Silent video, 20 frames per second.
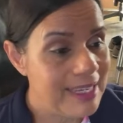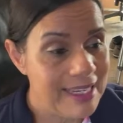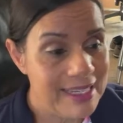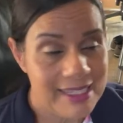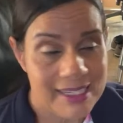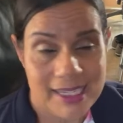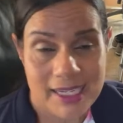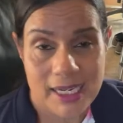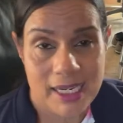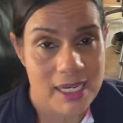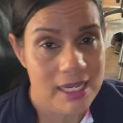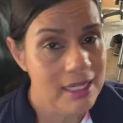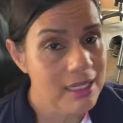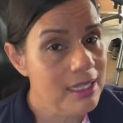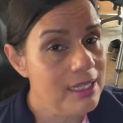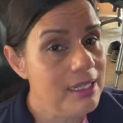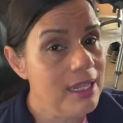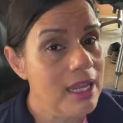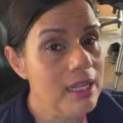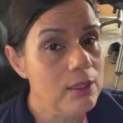He
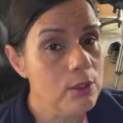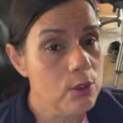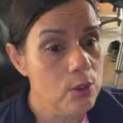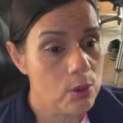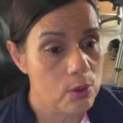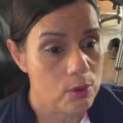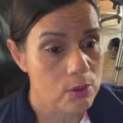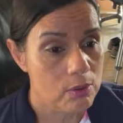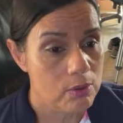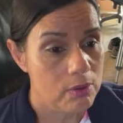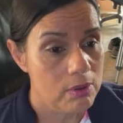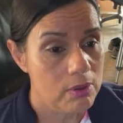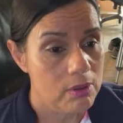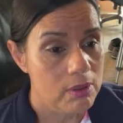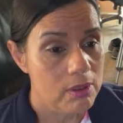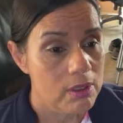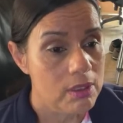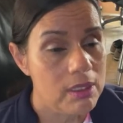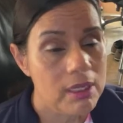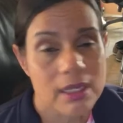did not look
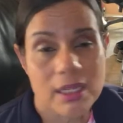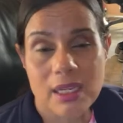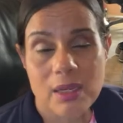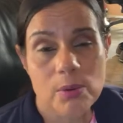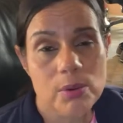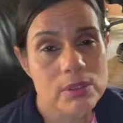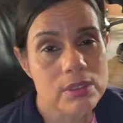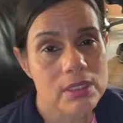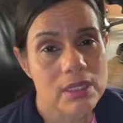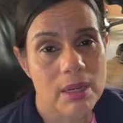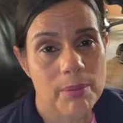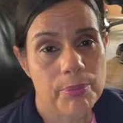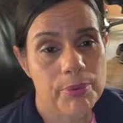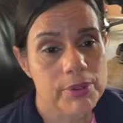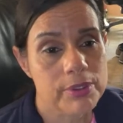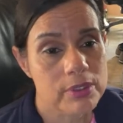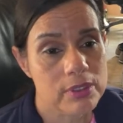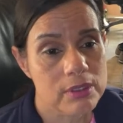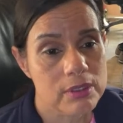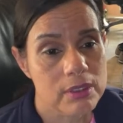like he was in that
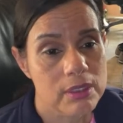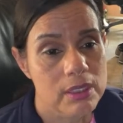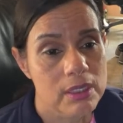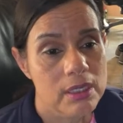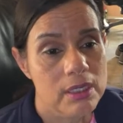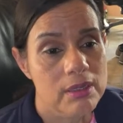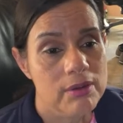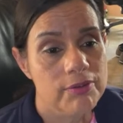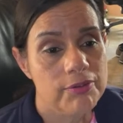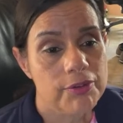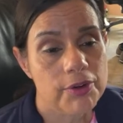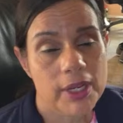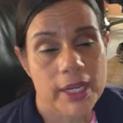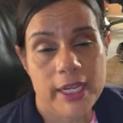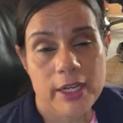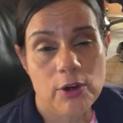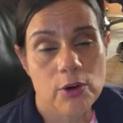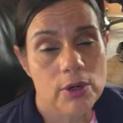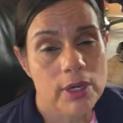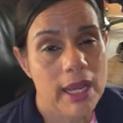prison for
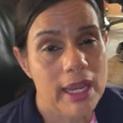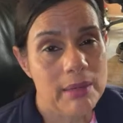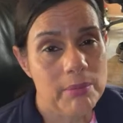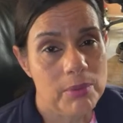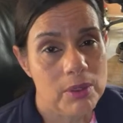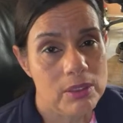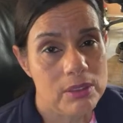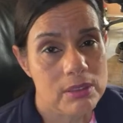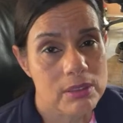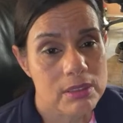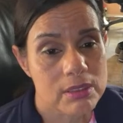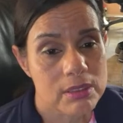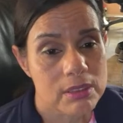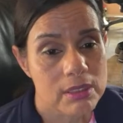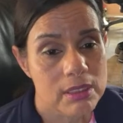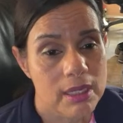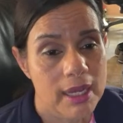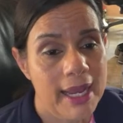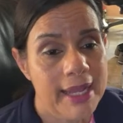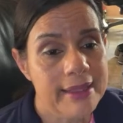8 or 9 months
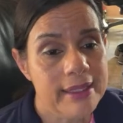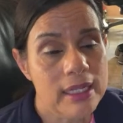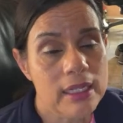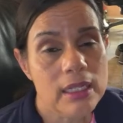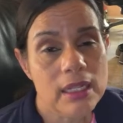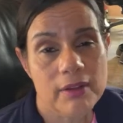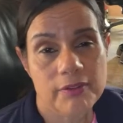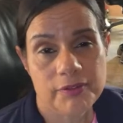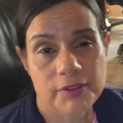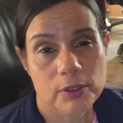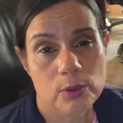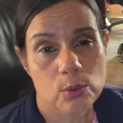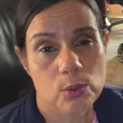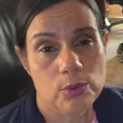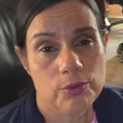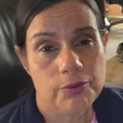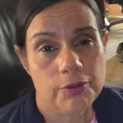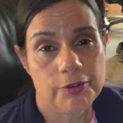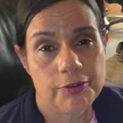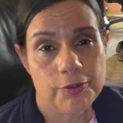and then left alone
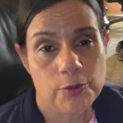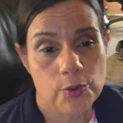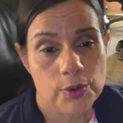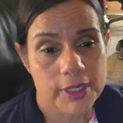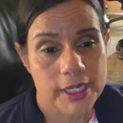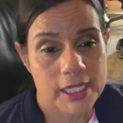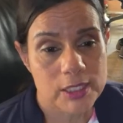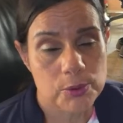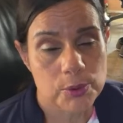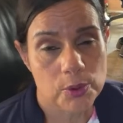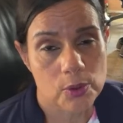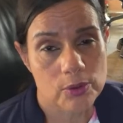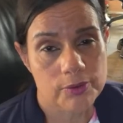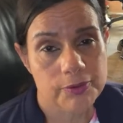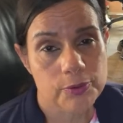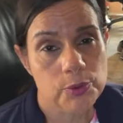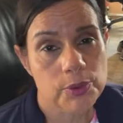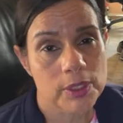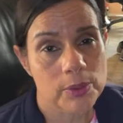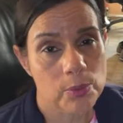for 4 days without
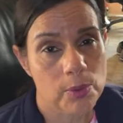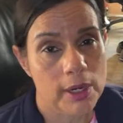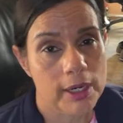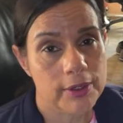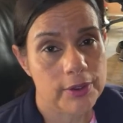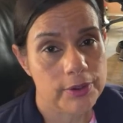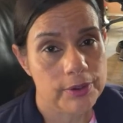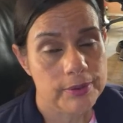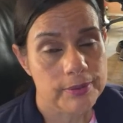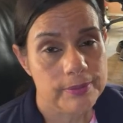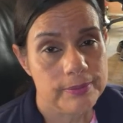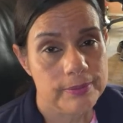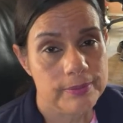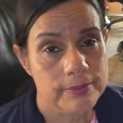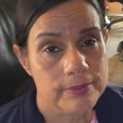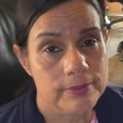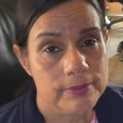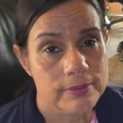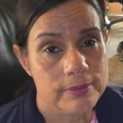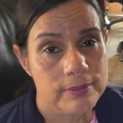food and water.
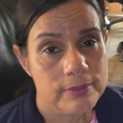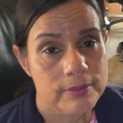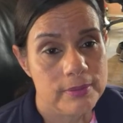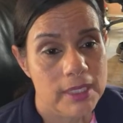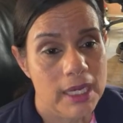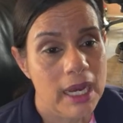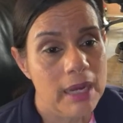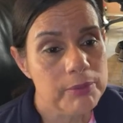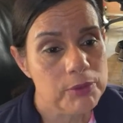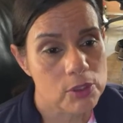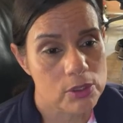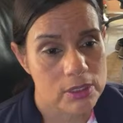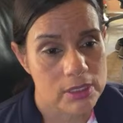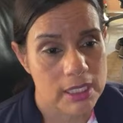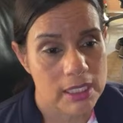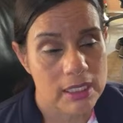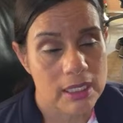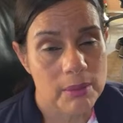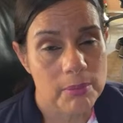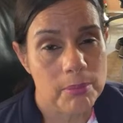I'm just
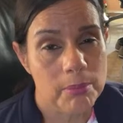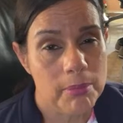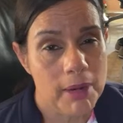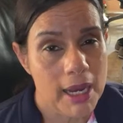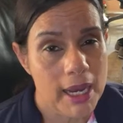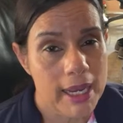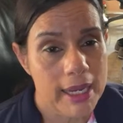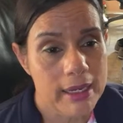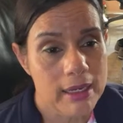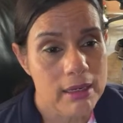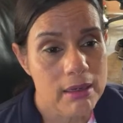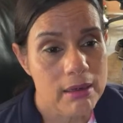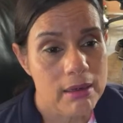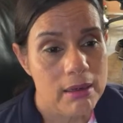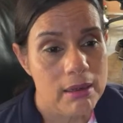saying that my